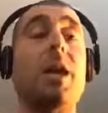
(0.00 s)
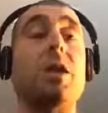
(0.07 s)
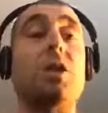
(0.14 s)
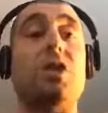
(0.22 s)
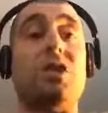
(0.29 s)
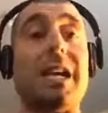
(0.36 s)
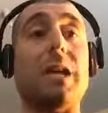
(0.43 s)

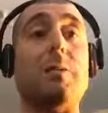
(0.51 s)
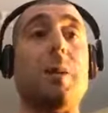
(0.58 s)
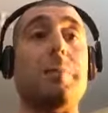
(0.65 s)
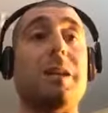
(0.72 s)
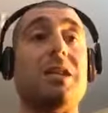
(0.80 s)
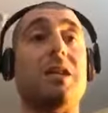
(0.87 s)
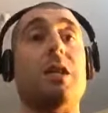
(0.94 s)
You send them a
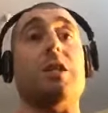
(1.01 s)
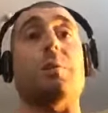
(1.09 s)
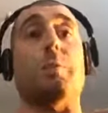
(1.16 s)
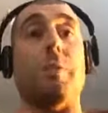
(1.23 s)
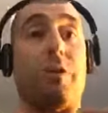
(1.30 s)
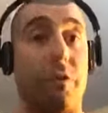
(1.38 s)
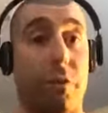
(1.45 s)

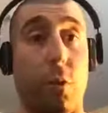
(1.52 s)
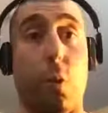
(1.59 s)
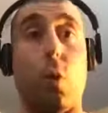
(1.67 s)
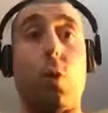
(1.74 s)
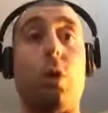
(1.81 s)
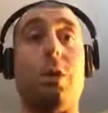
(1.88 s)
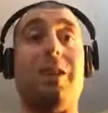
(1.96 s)
message
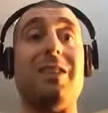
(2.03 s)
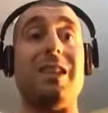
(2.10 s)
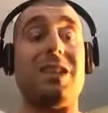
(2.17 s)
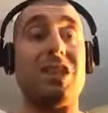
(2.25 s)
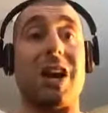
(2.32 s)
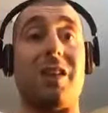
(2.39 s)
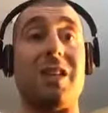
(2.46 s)
before the
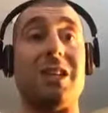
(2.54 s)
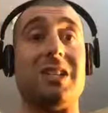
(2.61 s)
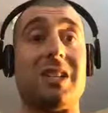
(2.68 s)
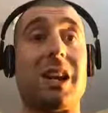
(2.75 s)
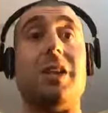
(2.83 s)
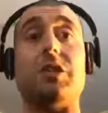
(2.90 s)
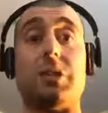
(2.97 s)
challenge
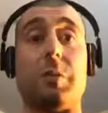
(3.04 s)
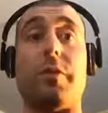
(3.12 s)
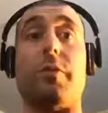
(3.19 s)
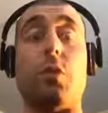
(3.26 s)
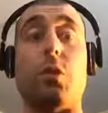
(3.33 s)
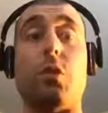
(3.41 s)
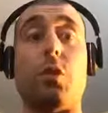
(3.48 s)
starts or
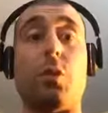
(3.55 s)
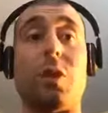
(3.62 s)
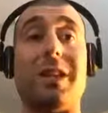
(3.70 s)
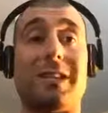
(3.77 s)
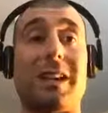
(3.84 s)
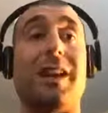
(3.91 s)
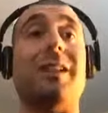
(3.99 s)
before the
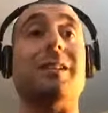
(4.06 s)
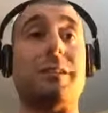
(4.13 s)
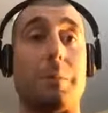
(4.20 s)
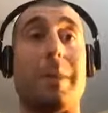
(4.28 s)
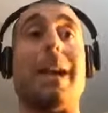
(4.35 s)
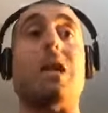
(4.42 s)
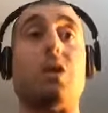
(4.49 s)
week starts
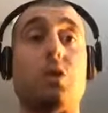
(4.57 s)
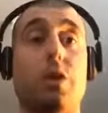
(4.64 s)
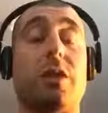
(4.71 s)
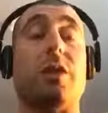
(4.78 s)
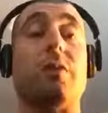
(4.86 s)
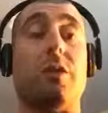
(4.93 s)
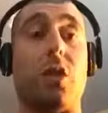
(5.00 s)
to make sure
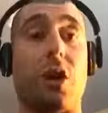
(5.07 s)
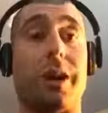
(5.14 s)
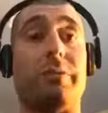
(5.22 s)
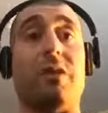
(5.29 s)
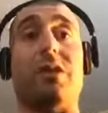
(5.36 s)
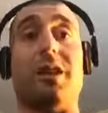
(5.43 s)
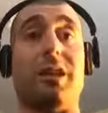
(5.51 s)
that they've got
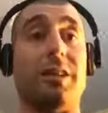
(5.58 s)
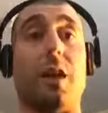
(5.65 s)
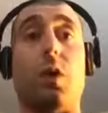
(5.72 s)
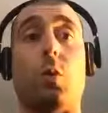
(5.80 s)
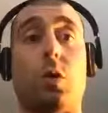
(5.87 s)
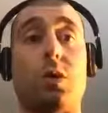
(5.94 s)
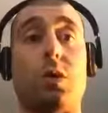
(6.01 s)
everything and they
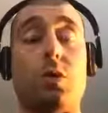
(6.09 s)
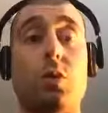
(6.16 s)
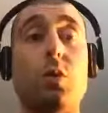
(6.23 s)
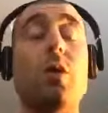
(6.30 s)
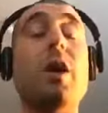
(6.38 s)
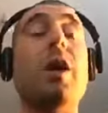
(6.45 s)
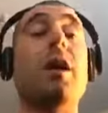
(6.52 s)
know what to
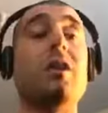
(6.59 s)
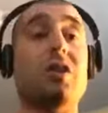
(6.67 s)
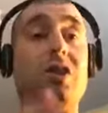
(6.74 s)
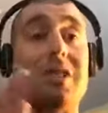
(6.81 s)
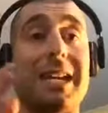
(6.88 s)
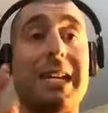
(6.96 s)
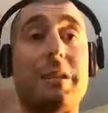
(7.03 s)
do. You
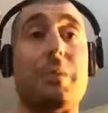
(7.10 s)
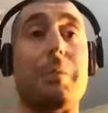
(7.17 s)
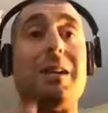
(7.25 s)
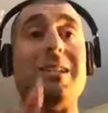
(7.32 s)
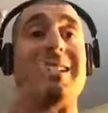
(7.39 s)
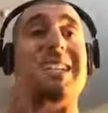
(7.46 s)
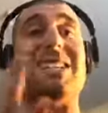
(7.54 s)
send them a
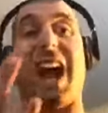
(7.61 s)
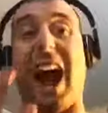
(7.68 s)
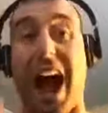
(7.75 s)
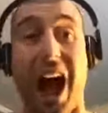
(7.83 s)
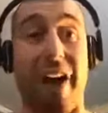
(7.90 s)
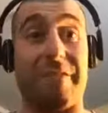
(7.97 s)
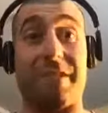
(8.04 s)
message
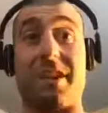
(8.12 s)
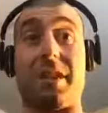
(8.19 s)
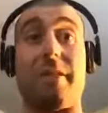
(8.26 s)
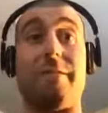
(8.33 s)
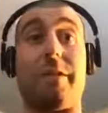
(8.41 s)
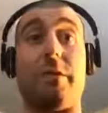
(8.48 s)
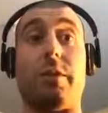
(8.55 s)
after
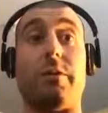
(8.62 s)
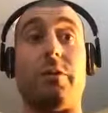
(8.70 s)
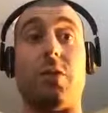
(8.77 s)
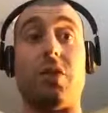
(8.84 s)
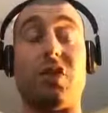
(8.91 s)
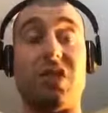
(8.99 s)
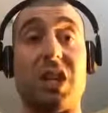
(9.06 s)
their very
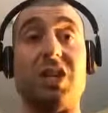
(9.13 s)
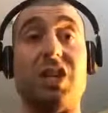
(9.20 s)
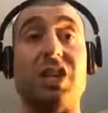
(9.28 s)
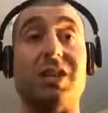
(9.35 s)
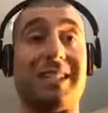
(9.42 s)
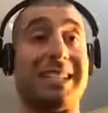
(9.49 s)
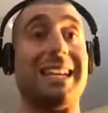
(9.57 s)
first
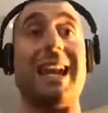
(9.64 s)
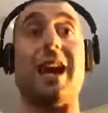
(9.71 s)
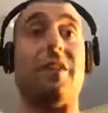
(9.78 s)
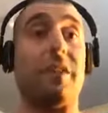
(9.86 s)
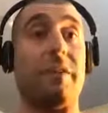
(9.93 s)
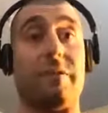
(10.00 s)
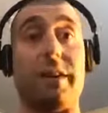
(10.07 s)
session to see how
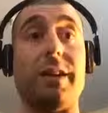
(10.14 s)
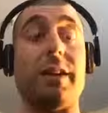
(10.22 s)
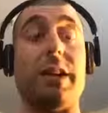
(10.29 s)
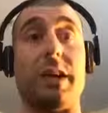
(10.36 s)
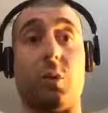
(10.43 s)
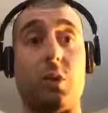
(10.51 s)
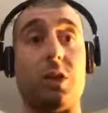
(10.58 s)
they're
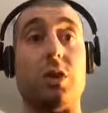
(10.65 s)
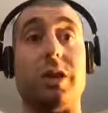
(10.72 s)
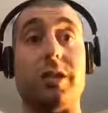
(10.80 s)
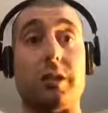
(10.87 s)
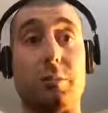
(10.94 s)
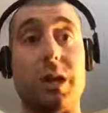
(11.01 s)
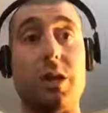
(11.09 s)
feeling and it was
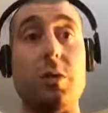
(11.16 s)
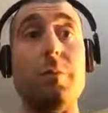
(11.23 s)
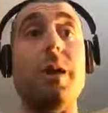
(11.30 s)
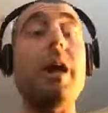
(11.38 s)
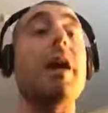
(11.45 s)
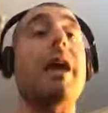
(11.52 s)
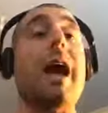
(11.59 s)
nice to meet
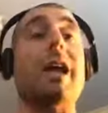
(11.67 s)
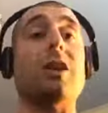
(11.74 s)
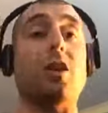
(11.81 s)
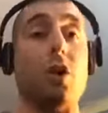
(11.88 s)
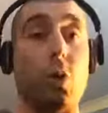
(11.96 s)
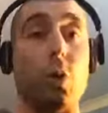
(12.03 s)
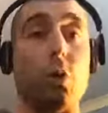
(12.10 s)
them. And
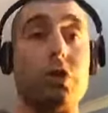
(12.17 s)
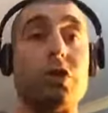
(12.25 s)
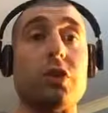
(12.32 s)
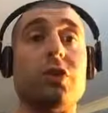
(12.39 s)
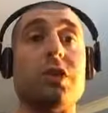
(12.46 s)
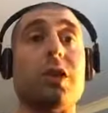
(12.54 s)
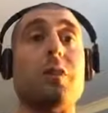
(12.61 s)
you
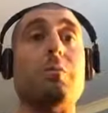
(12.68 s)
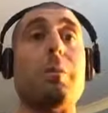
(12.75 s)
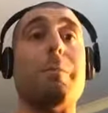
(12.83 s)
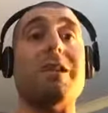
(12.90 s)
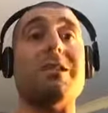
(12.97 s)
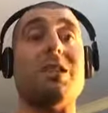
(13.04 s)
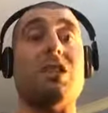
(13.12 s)
also send them a
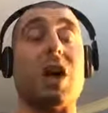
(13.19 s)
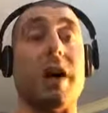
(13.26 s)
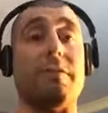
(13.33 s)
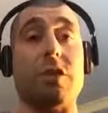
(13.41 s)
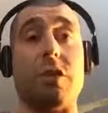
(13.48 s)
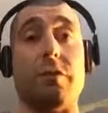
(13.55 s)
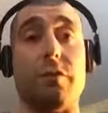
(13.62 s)
message
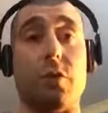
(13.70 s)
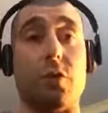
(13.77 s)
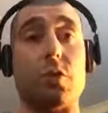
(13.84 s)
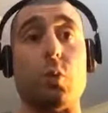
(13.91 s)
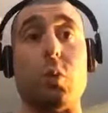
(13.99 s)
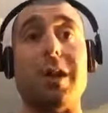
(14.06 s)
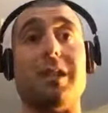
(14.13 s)
after the
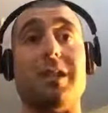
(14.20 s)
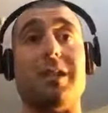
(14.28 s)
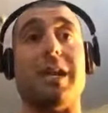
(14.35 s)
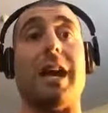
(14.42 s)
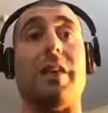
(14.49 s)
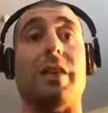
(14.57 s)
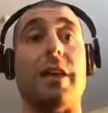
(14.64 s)
first week to
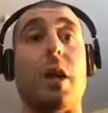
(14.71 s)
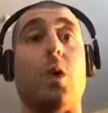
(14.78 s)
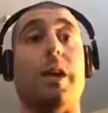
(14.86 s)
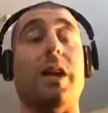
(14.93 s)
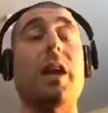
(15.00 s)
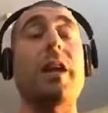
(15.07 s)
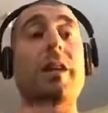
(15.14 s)
see how they're
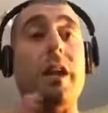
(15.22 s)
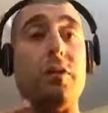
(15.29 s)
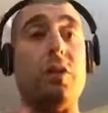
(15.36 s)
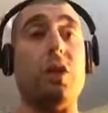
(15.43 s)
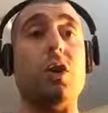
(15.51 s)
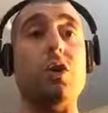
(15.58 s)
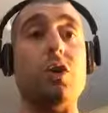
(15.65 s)
going.
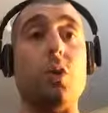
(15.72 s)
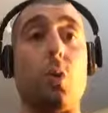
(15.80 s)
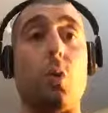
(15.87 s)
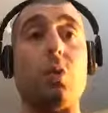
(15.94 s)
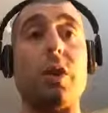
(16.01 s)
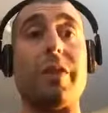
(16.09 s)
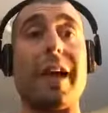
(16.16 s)
If you can do
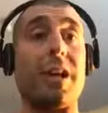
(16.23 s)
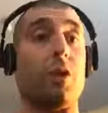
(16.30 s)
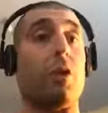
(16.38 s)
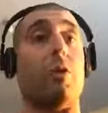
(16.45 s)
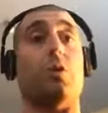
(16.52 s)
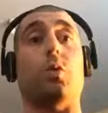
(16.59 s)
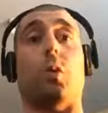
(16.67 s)
all of that,
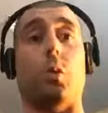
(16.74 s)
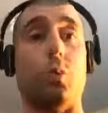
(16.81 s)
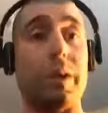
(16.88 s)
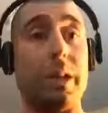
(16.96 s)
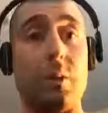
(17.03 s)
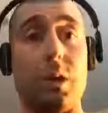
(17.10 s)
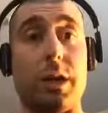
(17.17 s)
you're off to a
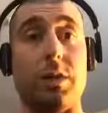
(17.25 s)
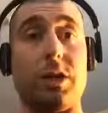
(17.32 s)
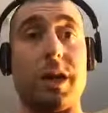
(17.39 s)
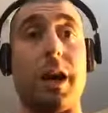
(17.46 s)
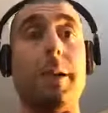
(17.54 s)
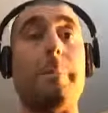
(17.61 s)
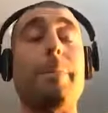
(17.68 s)
really, really good
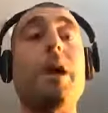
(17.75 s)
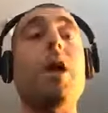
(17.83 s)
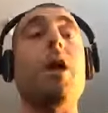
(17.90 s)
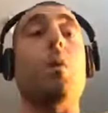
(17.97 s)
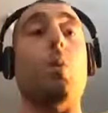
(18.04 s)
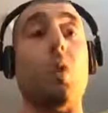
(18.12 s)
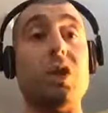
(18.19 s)
start.
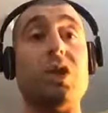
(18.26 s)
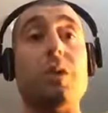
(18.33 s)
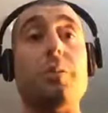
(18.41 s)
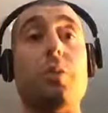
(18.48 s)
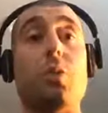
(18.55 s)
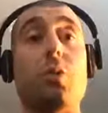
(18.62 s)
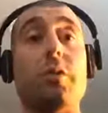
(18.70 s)
What's
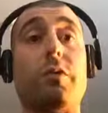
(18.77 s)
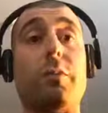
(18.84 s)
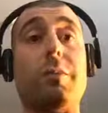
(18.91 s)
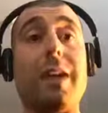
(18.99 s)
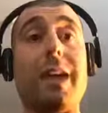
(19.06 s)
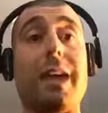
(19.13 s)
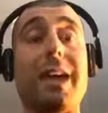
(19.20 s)
important
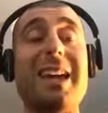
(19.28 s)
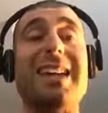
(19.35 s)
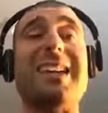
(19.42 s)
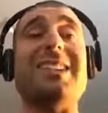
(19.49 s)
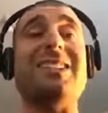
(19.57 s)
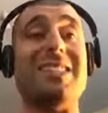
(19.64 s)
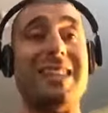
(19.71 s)
from there
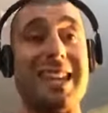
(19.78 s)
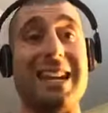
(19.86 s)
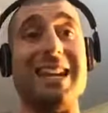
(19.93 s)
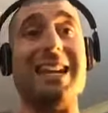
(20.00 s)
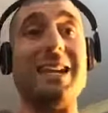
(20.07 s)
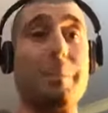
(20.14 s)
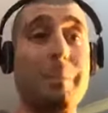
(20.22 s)
is you then
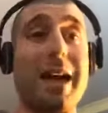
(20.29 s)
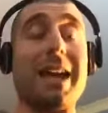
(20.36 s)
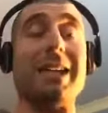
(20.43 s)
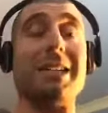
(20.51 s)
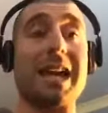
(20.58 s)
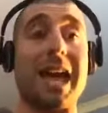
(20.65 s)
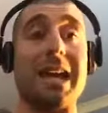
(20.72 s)
need to
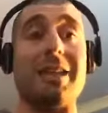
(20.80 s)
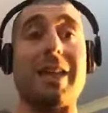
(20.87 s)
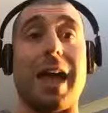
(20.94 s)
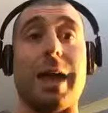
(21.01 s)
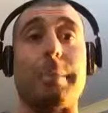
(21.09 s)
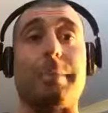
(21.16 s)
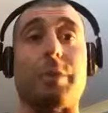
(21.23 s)
maintain
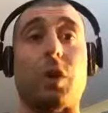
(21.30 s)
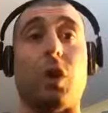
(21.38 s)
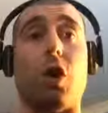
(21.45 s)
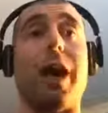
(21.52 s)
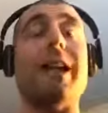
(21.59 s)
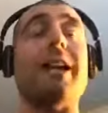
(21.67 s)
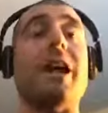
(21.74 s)
that. All
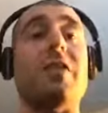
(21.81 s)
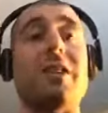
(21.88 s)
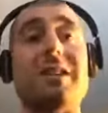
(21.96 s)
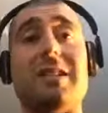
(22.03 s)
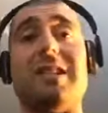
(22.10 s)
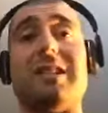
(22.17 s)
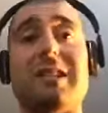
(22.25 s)
right, now
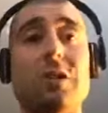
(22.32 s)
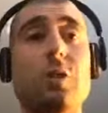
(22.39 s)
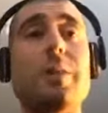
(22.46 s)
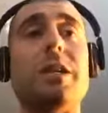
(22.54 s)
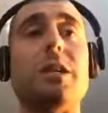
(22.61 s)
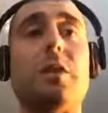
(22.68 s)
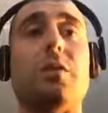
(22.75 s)
it's a little
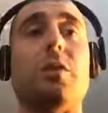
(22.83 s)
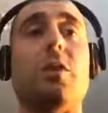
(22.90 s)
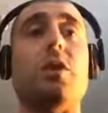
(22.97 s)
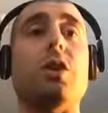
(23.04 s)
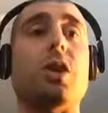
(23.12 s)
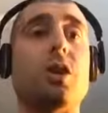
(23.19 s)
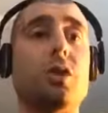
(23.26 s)
bit
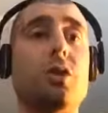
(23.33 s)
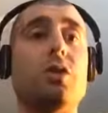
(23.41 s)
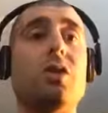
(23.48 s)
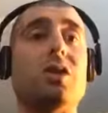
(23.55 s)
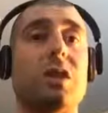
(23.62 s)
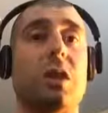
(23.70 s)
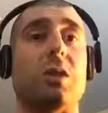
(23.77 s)
different. You can do
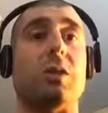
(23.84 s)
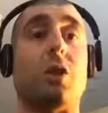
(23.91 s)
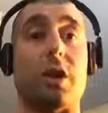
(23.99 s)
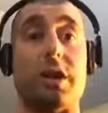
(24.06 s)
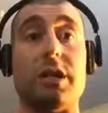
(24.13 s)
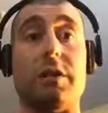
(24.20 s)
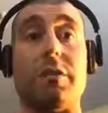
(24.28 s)
this in a
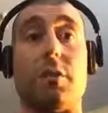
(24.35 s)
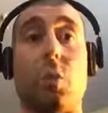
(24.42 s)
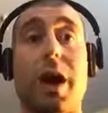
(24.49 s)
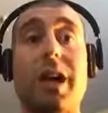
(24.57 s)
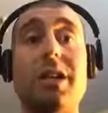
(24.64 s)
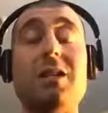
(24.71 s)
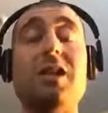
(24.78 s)
lot of different
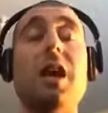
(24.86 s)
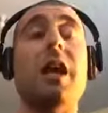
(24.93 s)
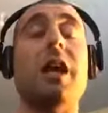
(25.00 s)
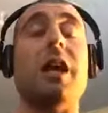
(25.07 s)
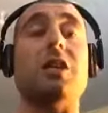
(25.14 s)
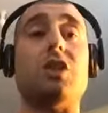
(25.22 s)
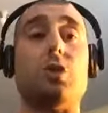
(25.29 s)
ways.
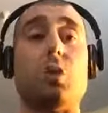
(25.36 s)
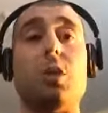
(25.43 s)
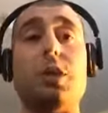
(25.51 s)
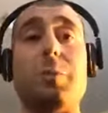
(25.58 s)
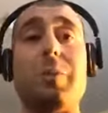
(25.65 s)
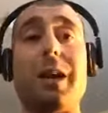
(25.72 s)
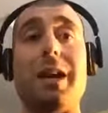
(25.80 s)
It sort
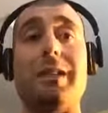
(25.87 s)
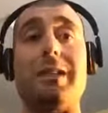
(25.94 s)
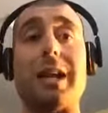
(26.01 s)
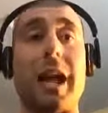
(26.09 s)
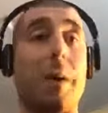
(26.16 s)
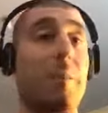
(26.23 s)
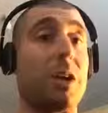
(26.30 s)
of depends
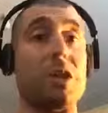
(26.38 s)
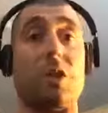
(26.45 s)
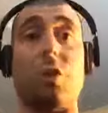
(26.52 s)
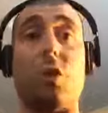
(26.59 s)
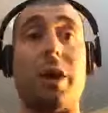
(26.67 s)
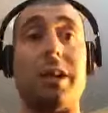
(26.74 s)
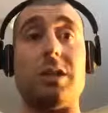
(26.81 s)
how much
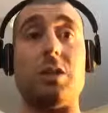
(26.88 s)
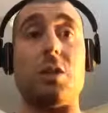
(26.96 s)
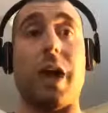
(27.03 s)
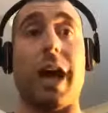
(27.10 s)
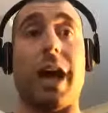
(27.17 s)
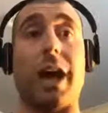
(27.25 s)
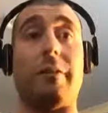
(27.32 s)
clients you
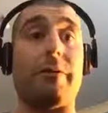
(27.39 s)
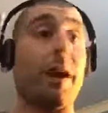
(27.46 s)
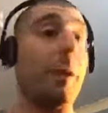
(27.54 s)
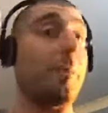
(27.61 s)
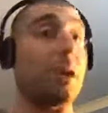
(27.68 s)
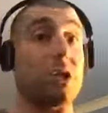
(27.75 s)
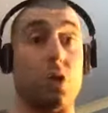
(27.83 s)
have, how
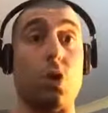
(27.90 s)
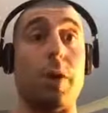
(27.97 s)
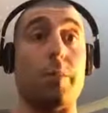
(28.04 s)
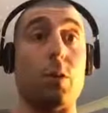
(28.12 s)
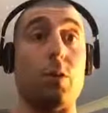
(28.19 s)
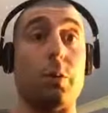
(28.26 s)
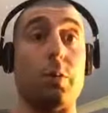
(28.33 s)
much
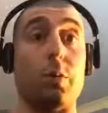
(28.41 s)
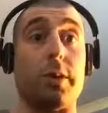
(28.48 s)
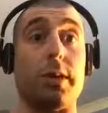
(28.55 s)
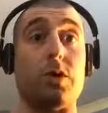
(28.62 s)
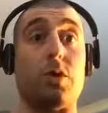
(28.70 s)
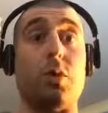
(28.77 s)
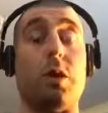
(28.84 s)
time you want to put
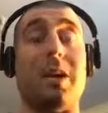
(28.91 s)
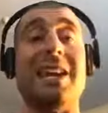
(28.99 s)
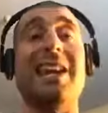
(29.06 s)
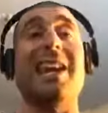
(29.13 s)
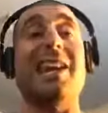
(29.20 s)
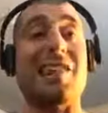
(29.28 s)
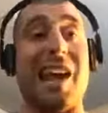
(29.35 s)
into it,
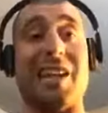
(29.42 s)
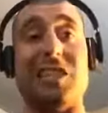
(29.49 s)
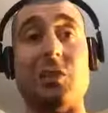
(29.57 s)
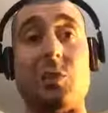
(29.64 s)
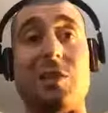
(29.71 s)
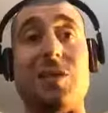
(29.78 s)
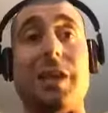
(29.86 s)
that
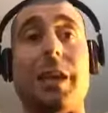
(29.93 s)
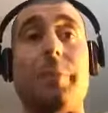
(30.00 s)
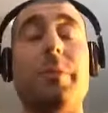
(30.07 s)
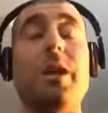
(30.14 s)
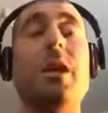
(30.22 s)
sort of thing.